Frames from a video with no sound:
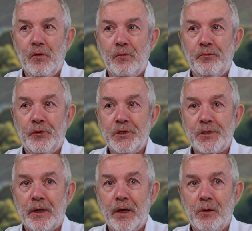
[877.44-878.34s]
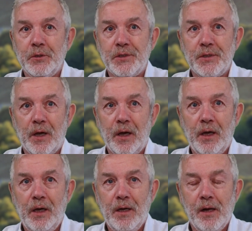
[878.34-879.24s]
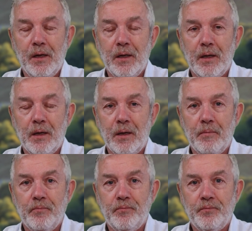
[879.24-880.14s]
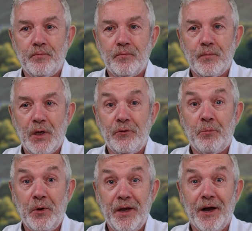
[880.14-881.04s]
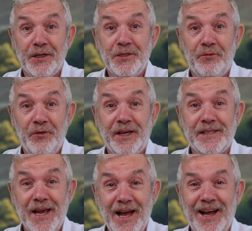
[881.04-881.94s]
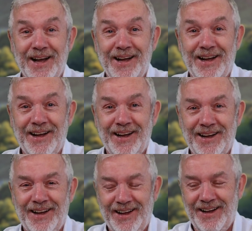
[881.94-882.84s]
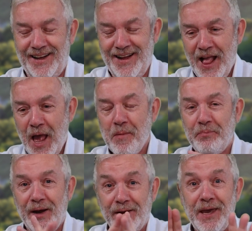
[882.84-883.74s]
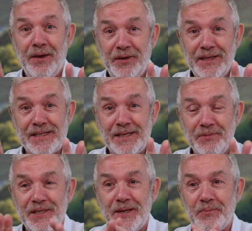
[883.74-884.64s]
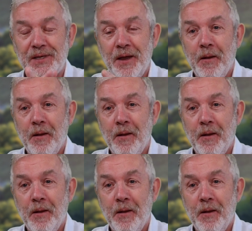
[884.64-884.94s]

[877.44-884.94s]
Firstly, I would say it's pretty hard to fix, but I'll give you some tips.